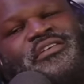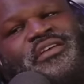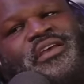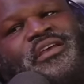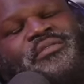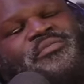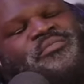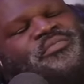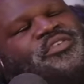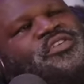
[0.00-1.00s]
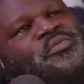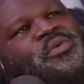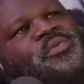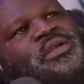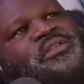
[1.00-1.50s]
And, you know, we
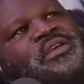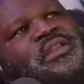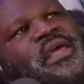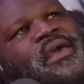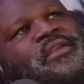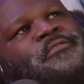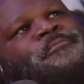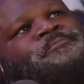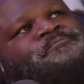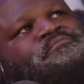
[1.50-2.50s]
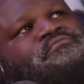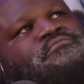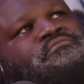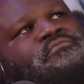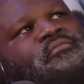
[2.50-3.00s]
went to Atlanta
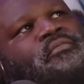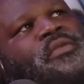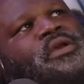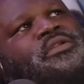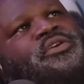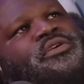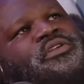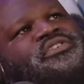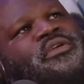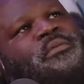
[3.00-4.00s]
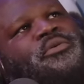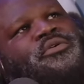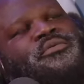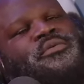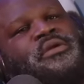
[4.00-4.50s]
during the summer,
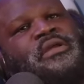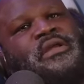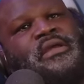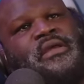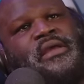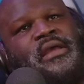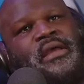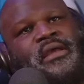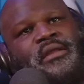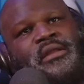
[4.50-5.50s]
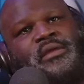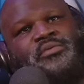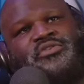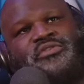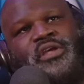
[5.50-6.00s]
and he
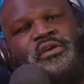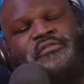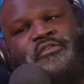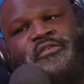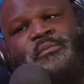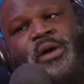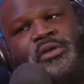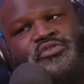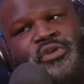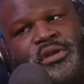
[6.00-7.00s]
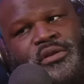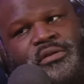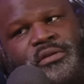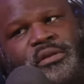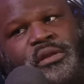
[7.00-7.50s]
was there for football training.
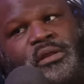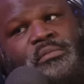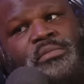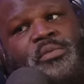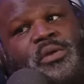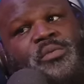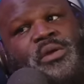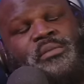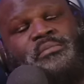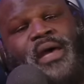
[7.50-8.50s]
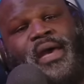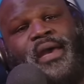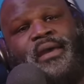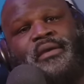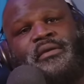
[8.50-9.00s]
Mm-hmm. But we went
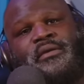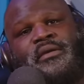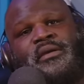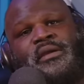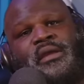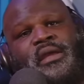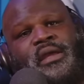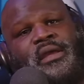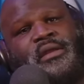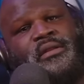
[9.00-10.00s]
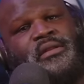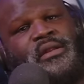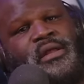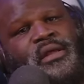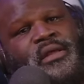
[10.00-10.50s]
by
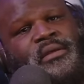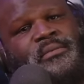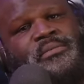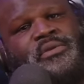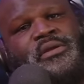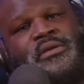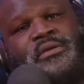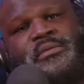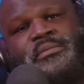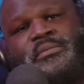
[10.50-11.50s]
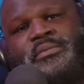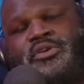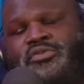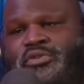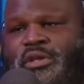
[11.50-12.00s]
and to
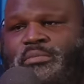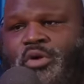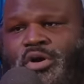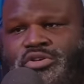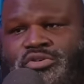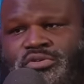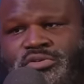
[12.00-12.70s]
QT Marshall's